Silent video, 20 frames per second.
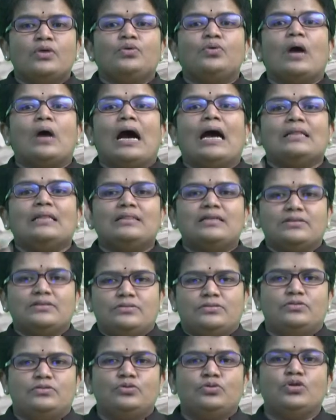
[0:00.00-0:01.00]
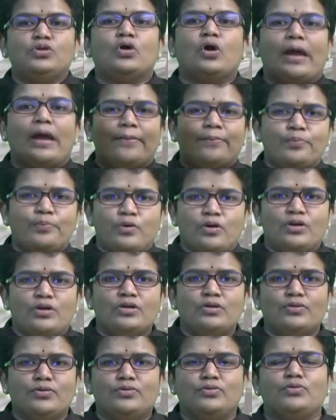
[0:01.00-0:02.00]
to others, to your
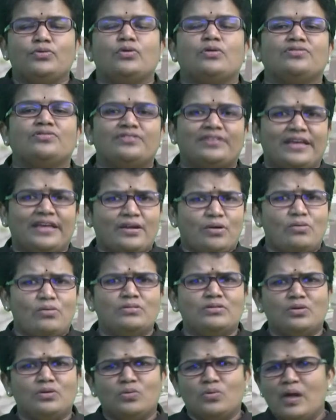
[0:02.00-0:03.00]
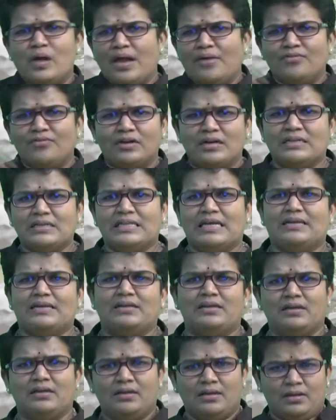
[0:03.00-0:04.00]
employer, to your stakeholder, whoever,
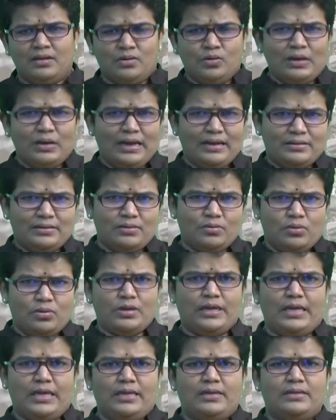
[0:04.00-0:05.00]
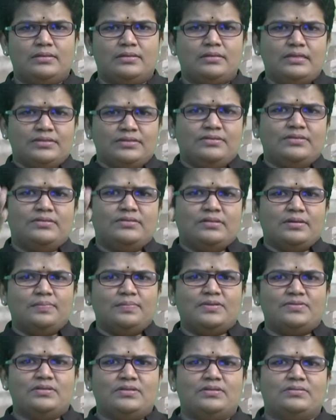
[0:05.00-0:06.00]
that look at the, okay, this is the
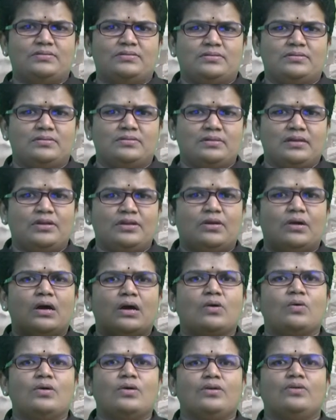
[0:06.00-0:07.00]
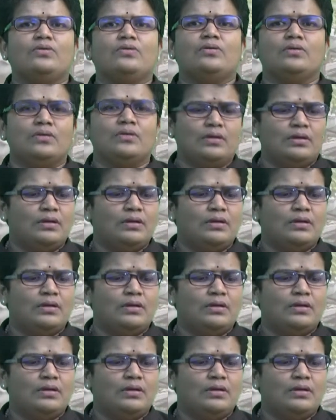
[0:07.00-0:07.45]
business that you are going to